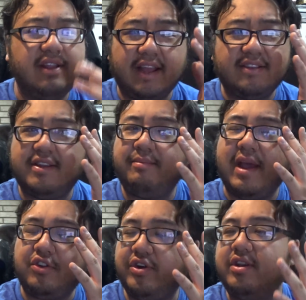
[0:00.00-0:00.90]
Like I said,
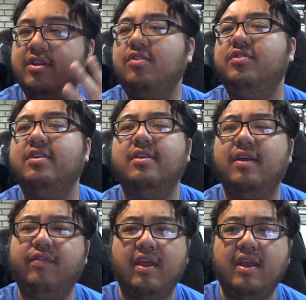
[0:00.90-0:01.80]
Mandrake usually,
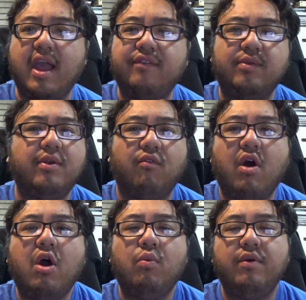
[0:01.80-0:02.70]
if they have something
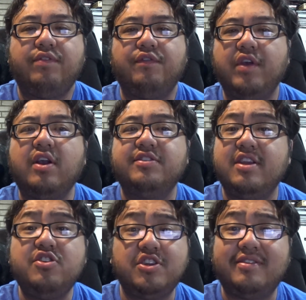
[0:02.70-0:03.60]
wrong with their figures, they
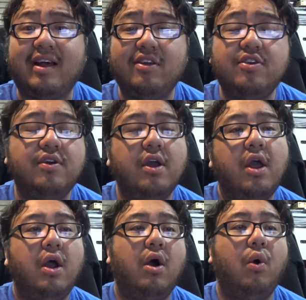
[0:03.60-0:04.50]
usually tell you
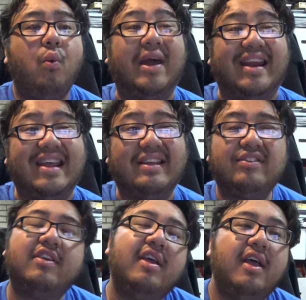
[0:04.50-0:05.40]
what it
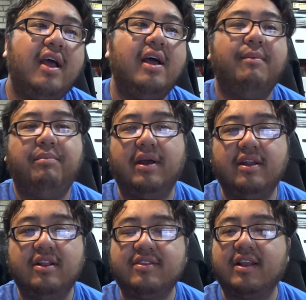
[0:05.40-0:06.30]
is. But
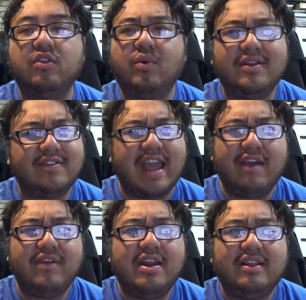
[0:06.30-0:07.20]
it looks like this one doesn't
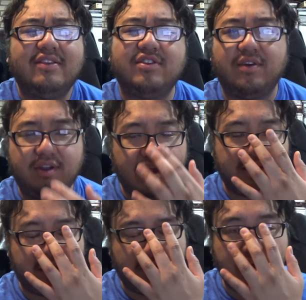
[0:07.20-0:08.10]
have anything, so I
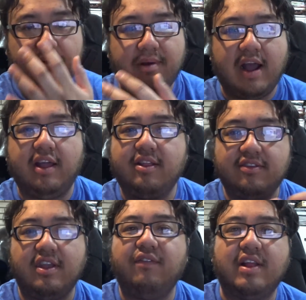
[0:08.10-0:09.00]
think you're good to buy the
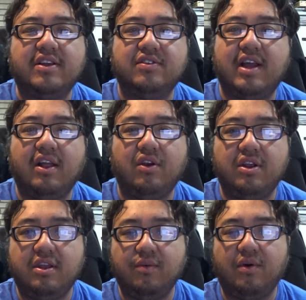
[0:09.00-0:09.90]

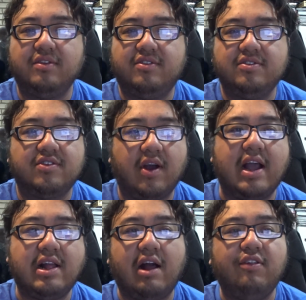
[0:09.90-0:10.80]
$7,000 one too. So
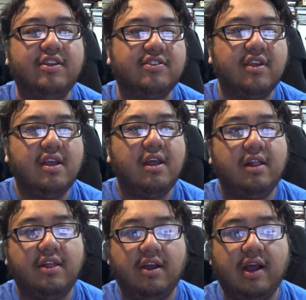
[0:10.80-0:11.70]
I'll list
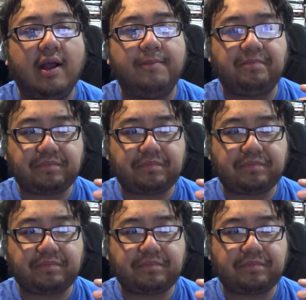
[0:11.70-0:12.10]
the.